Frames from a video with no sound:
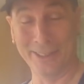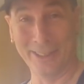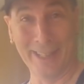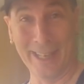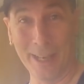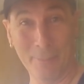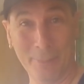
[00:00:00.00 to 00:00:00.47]

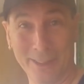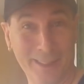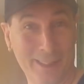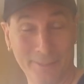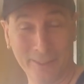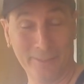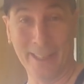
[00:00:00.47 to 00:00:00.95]
turn out because
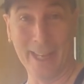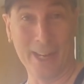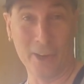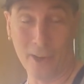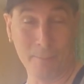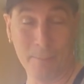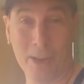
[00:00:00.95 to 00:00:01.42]
I've never done
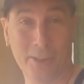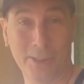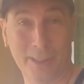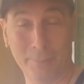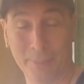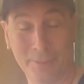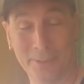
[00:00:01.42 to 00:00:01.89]
an
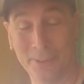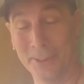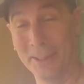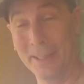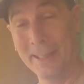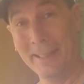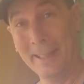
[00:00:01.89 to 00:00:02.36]
unboxing
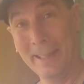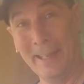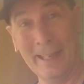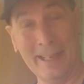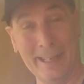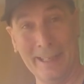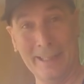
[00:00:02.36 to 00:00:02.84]
before,
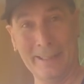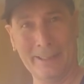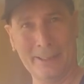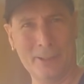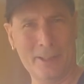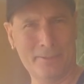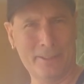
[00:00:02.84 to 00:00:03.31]

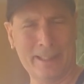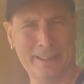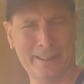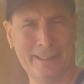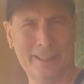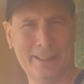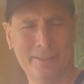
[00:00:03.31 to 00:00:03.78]
and quite
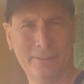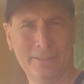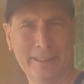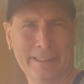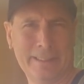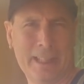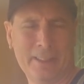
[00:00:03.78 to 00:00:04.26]
frankly I
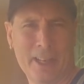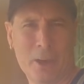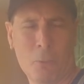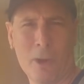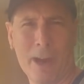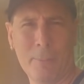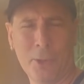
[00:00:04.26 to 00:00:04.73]
really don't know
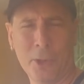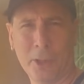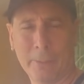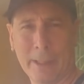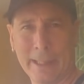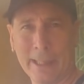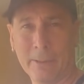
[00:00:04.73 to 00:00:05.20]
why I'm
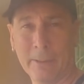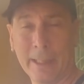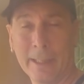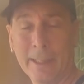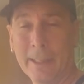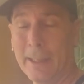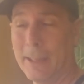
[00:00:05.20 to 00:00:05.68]
doing one
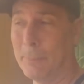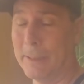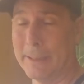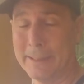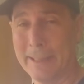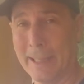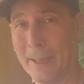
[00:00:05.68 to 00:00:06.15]
anyway.
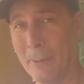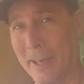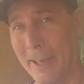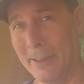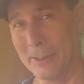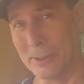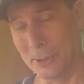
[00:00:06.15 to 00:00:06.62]
But
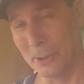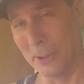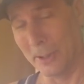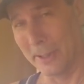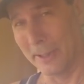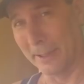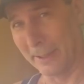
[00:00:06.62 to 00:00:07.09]
when I was
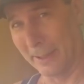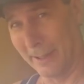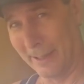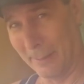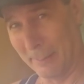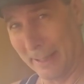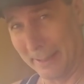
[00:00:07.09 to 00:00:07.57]
talking to the
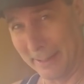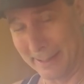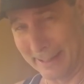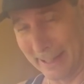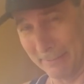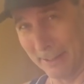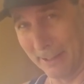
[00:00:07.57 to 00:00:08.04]
guy about this
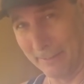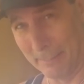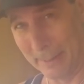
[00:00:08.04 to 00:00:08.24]
stuff I've